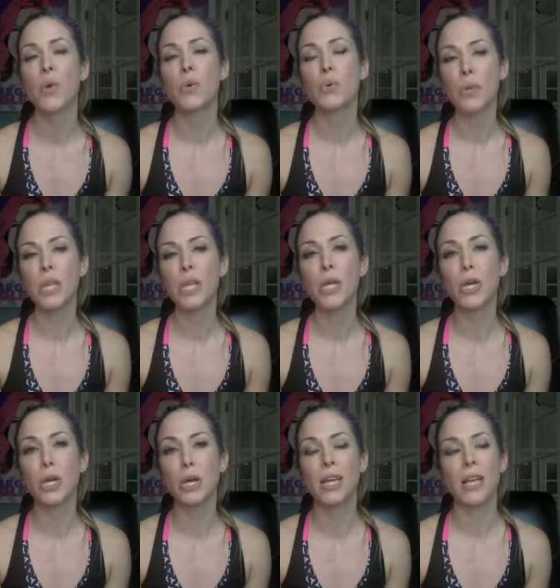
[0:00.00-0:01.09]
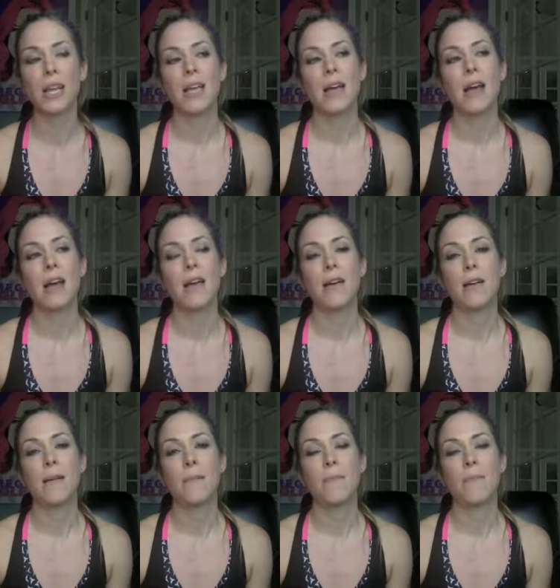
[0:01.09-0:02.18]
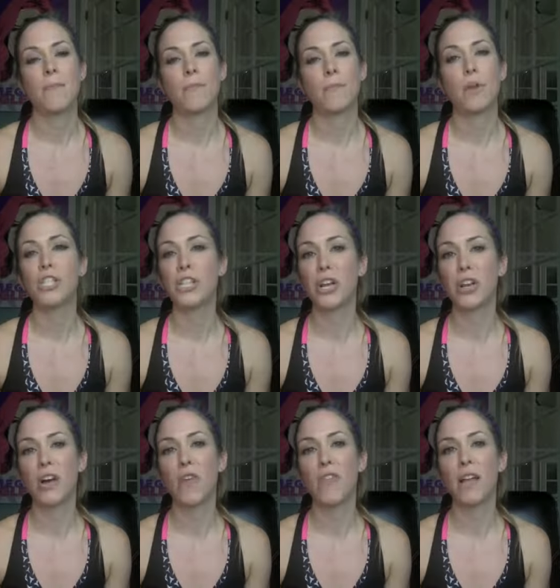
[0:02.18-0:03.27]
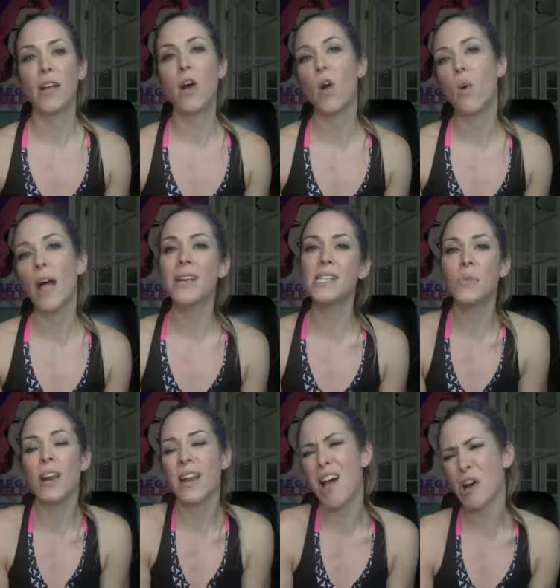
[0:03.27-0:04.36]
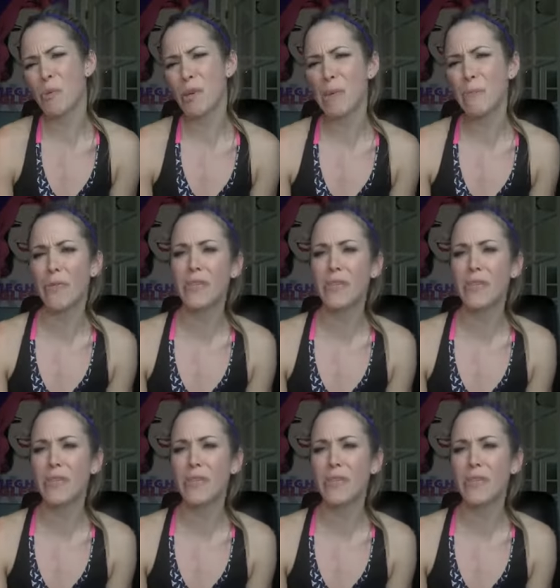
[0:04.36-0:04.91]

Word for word: we're really good at um, brushing it off like, oh, well, I just wanted to help people.